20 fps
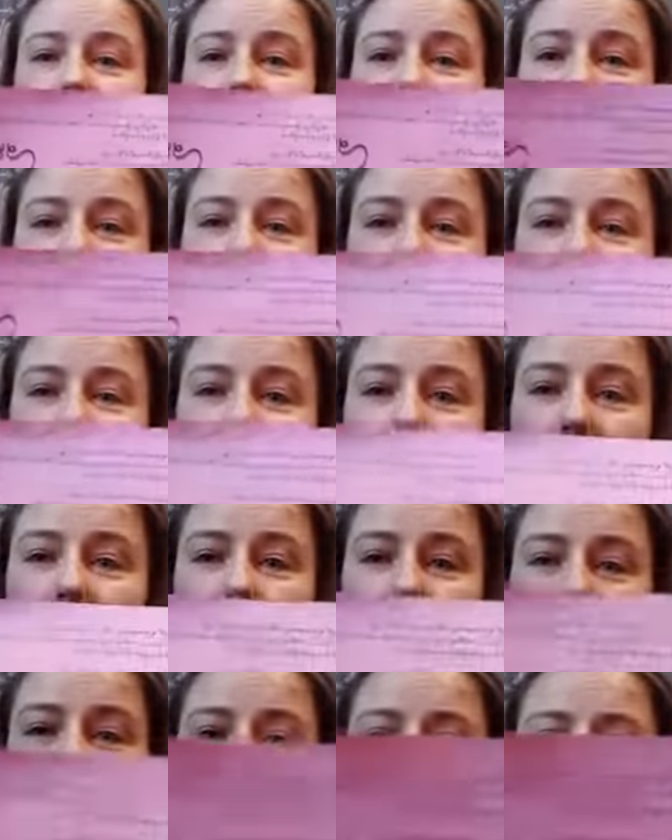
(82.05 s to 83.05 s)

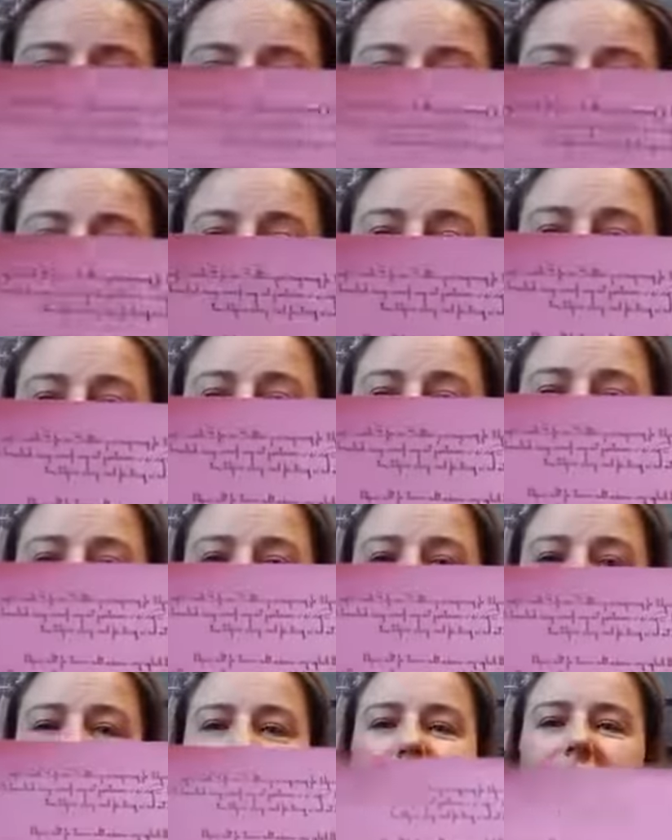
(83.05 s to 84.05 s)
So I
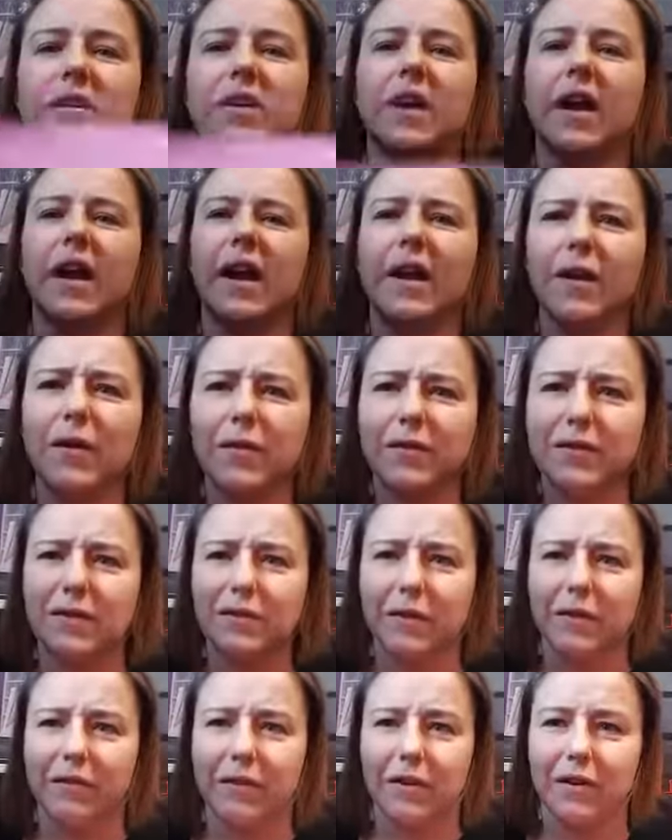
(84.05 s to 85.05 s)
know it's in
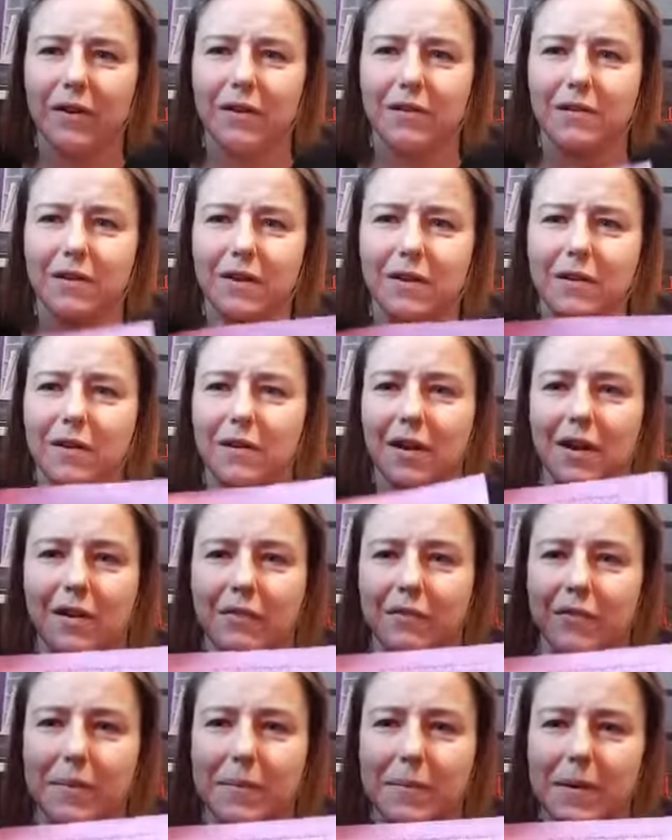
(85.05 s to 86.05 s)
reverse. I don't know how to
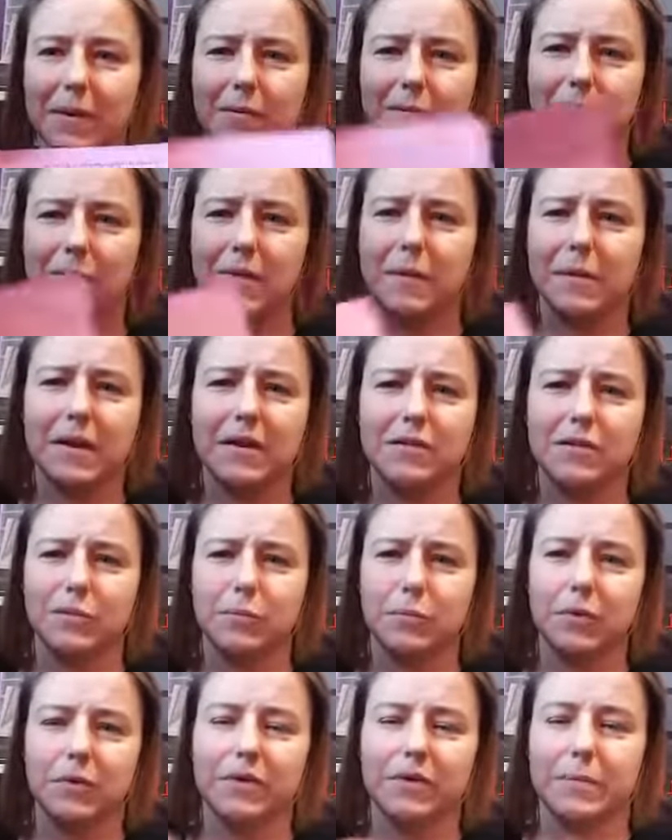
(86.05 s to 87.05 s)
flip it. Maybe I
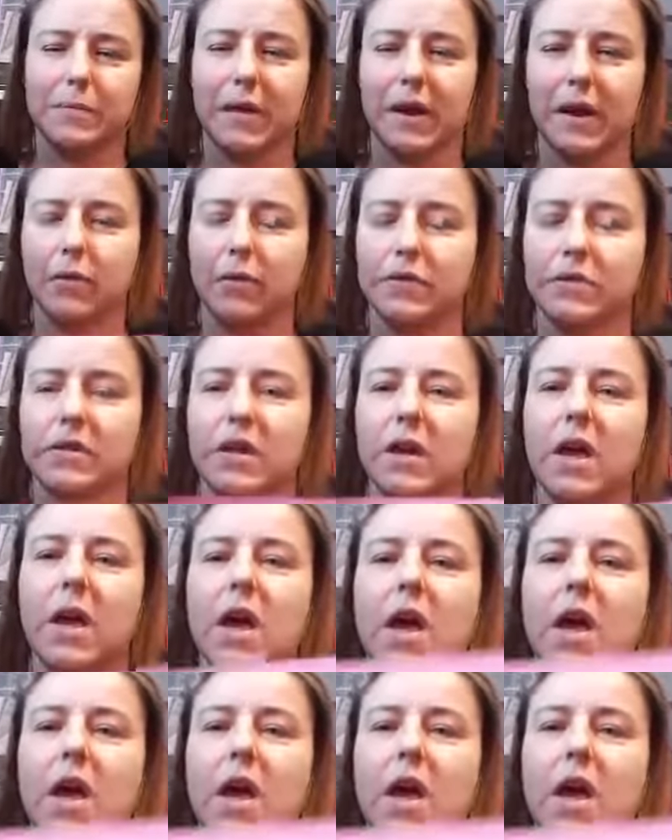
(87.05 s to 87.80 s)
should print it backwards.